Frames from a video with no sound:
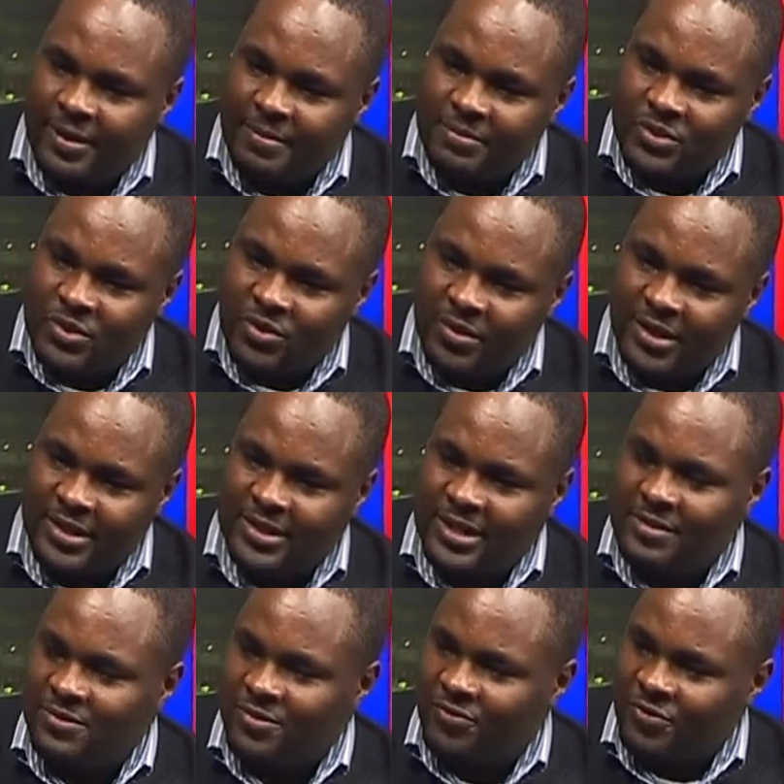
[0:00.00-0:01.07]
So in
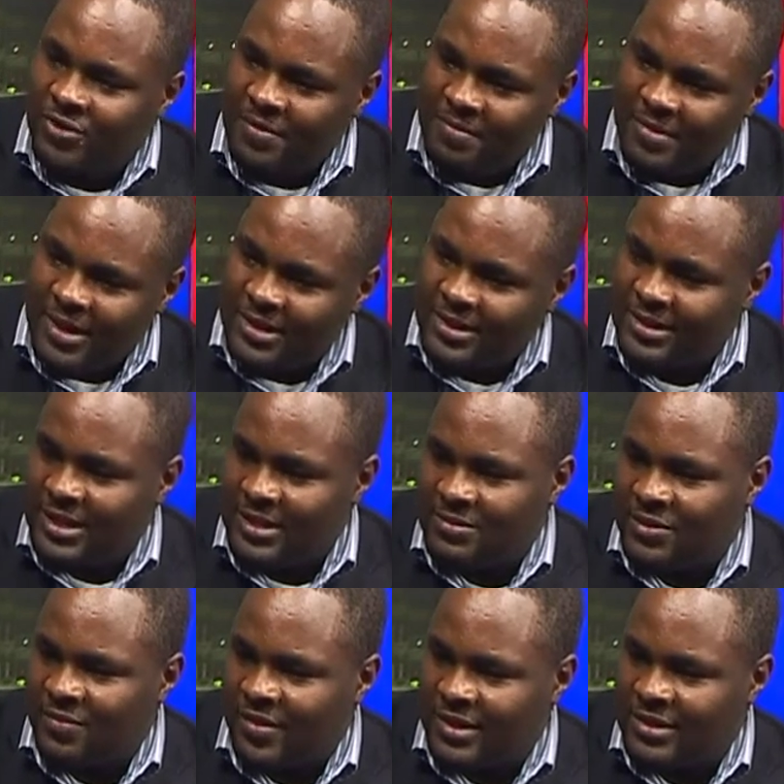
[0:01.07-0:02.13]
terms of treatment, in terms
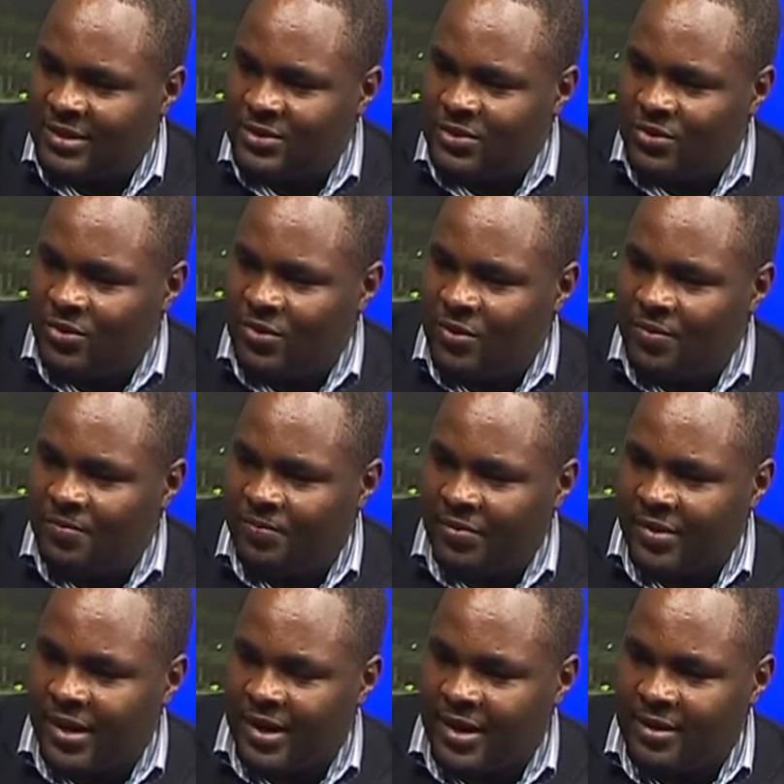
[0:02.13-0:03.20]
of access to
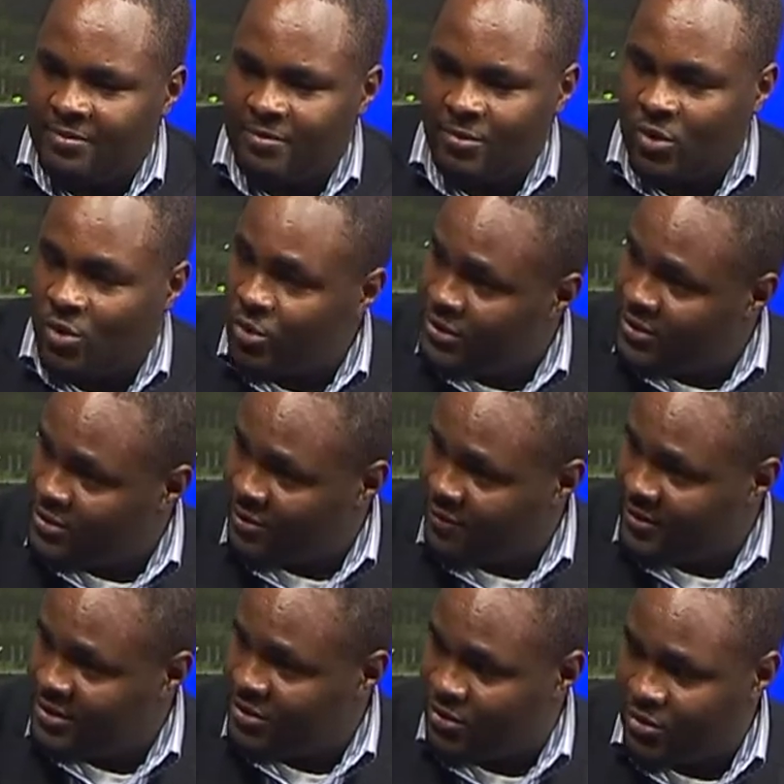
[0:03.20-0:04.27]
goods,
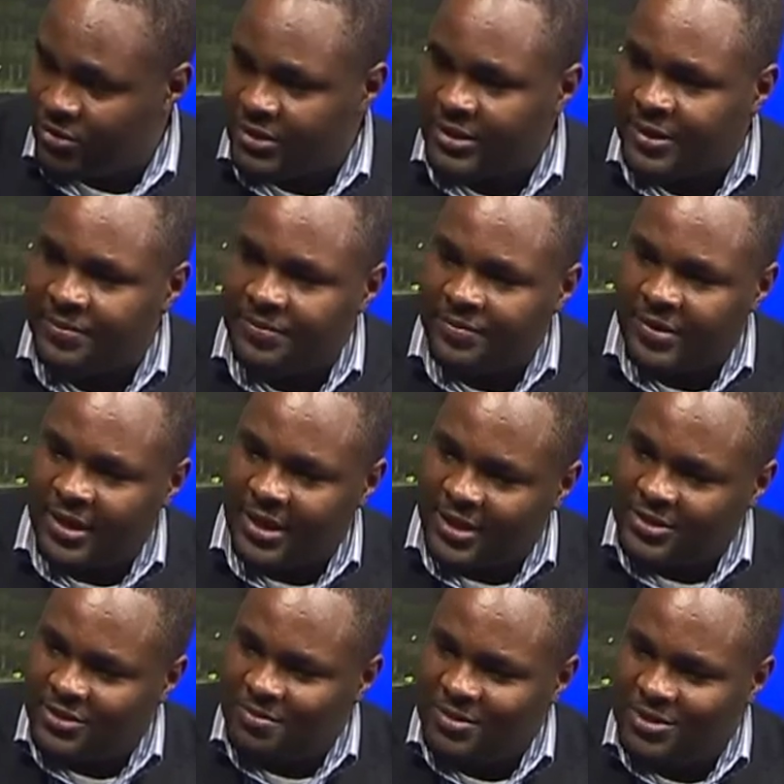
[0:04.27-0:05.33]
universal goods,
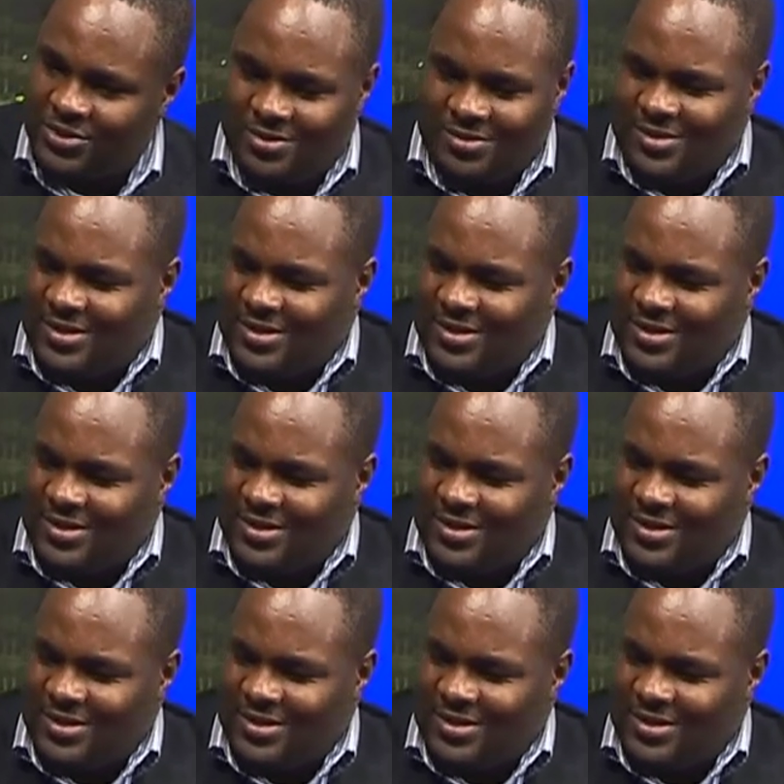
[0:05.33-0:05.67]
non-discrimination,